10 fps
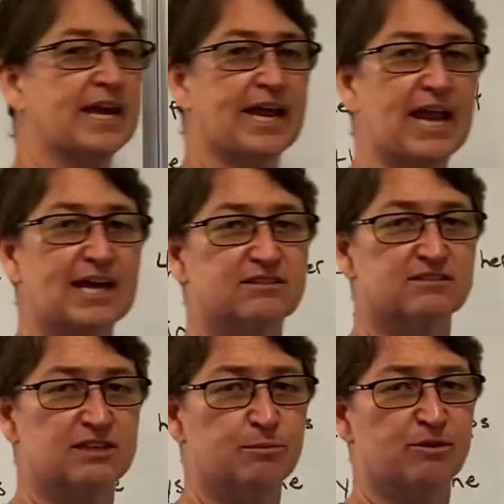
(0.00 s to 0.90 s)
I'd like to
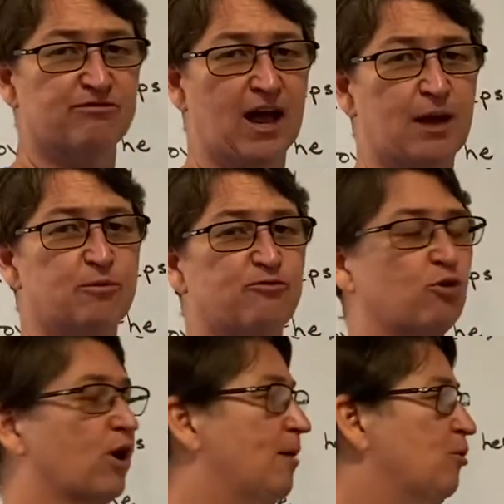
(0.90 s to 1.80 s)
simplify
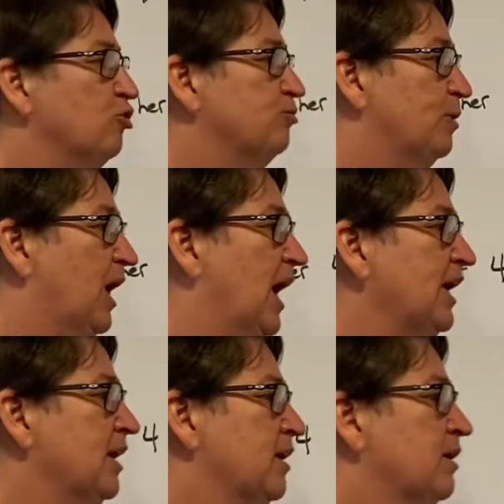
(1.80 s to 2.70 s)
before I multiply.
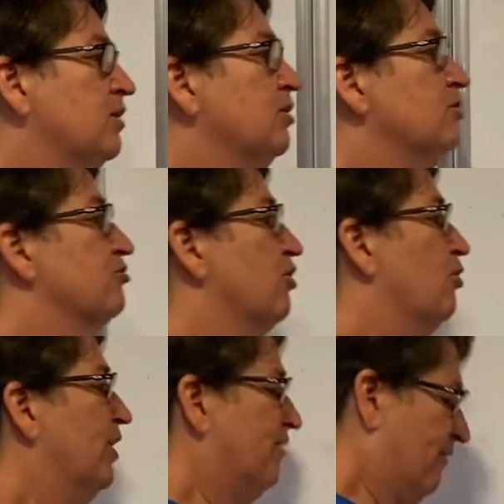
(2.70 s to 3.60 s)

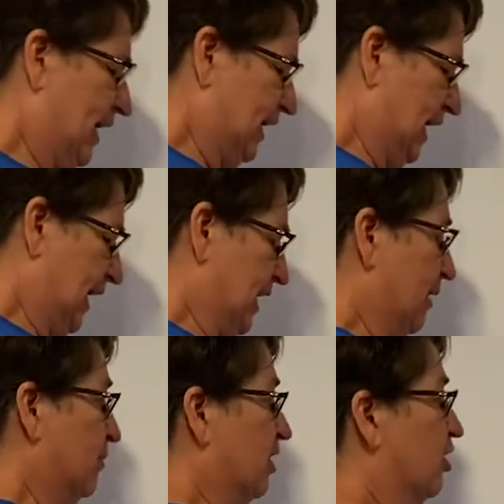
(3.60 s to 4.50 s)
So if I can, I'm
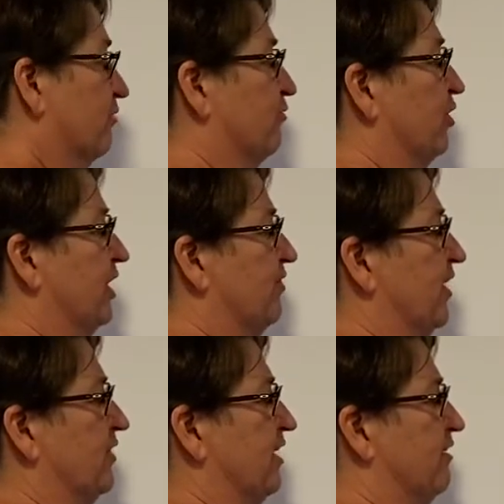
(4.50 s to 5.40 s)
going to look for anything that